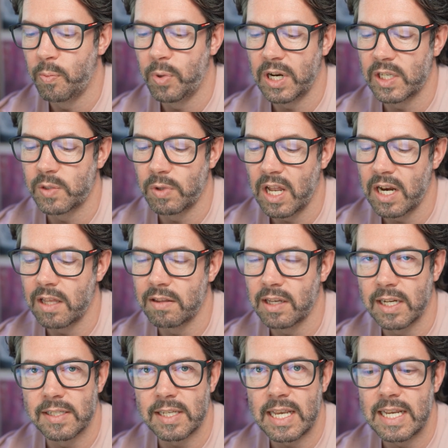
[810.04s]
But as with
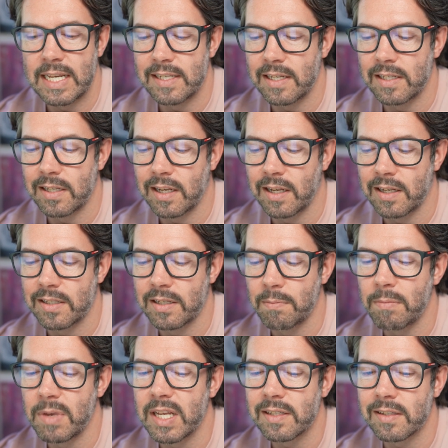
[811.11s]
anything, it's easy to
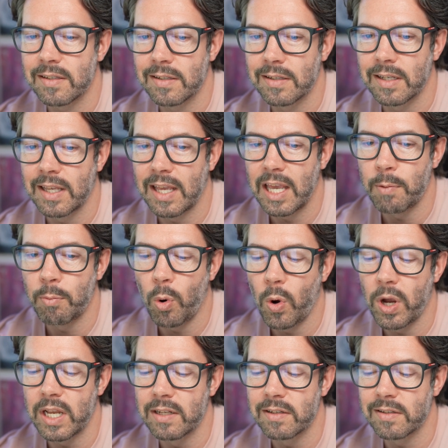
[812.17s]
miss key
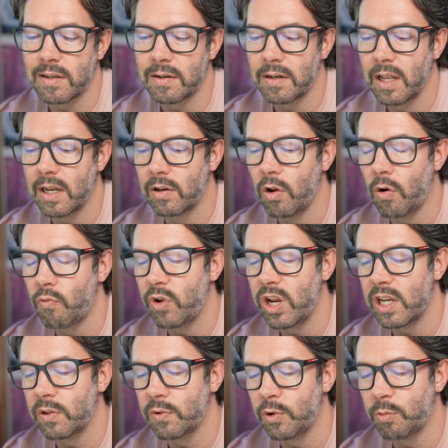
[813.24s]
points and not
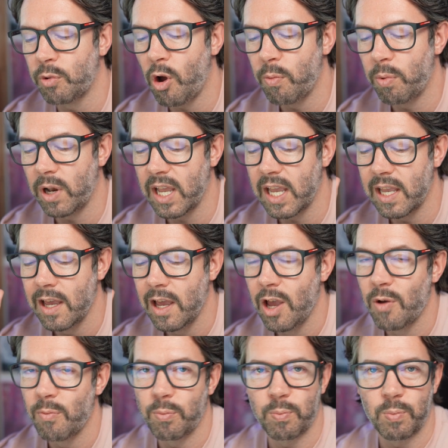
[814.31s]
read it through properly
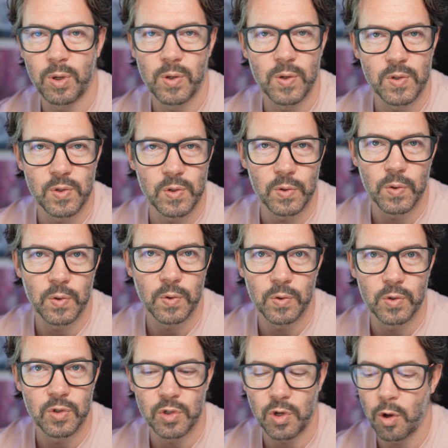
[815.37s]
because
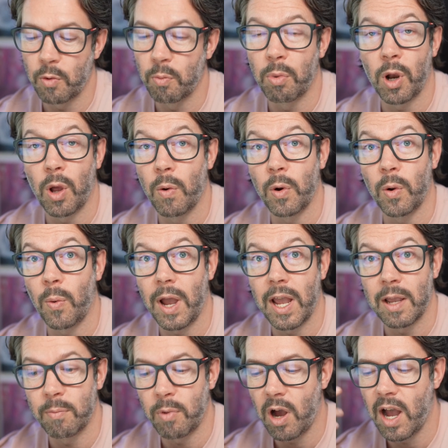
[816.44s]
you're so blown
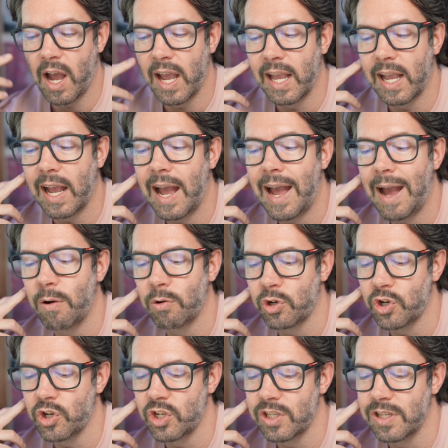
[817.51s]
away by how
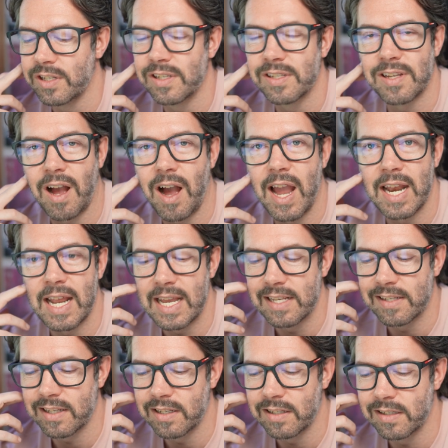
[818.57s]
good the design
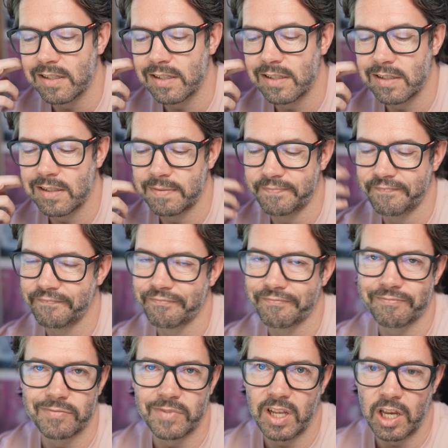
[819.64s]
is, and
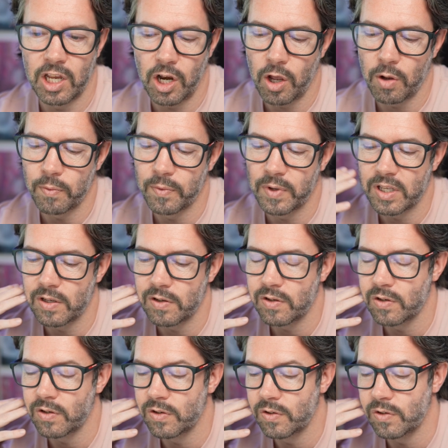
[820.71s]

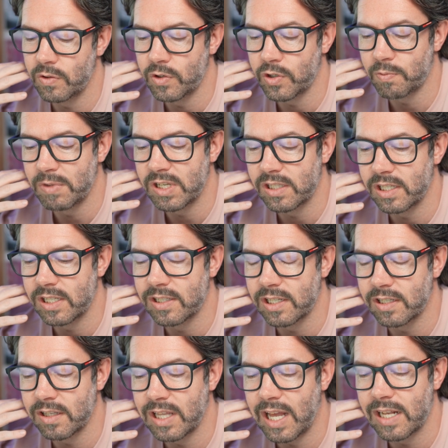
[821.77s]
you just miss these
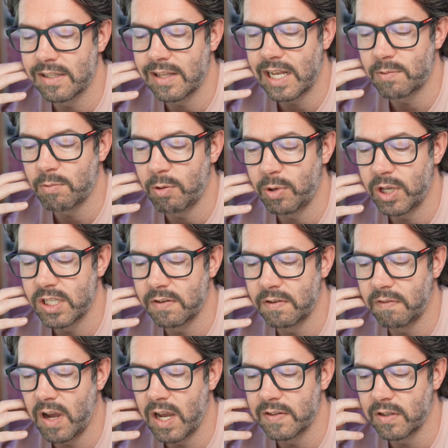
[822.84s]
things. So that's my piece
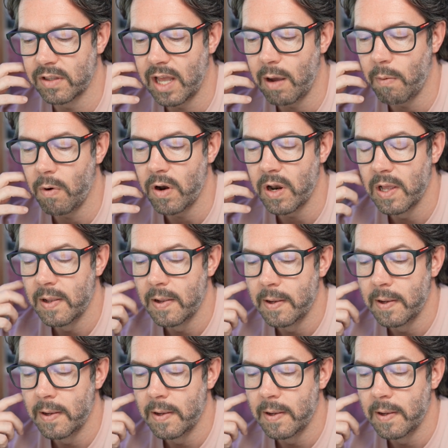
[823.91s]
of advice on that one.